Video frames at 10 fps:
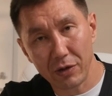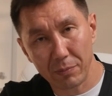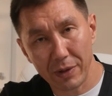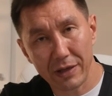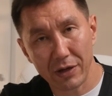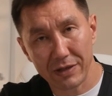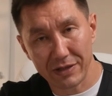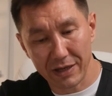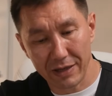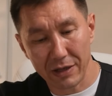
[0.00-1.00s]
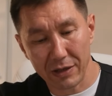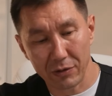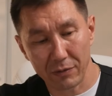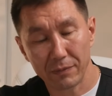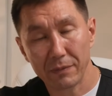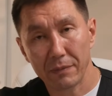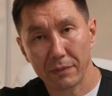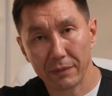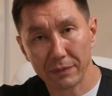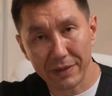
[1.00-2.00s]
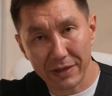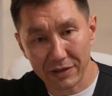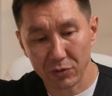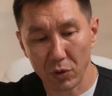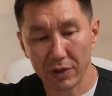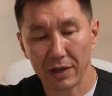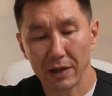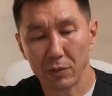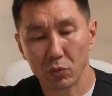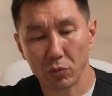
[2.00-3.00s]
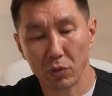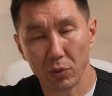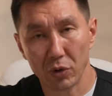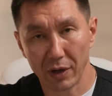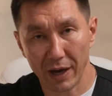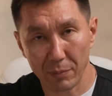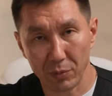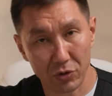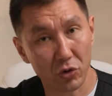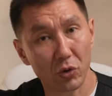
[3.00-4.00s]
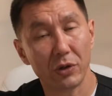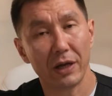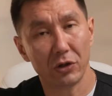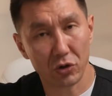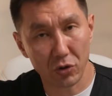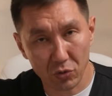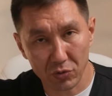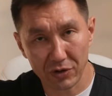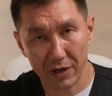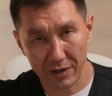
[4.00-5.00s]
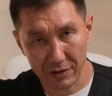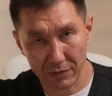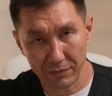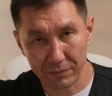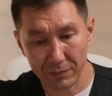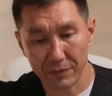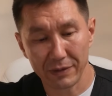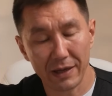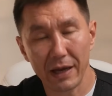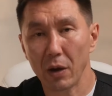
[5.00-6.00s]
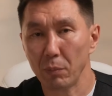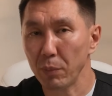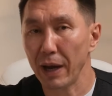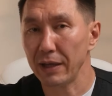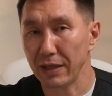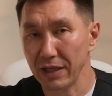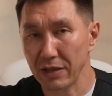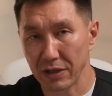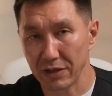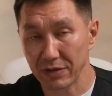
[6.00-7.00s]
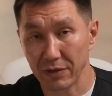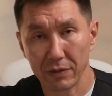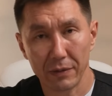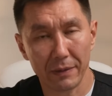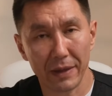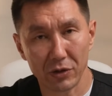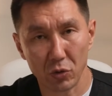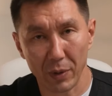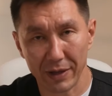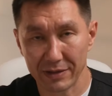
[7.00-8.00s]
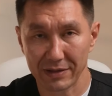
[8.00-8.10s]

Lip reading: and better understanding, this is what a removable upper jaw denture looks like. See how bulky it is. And you might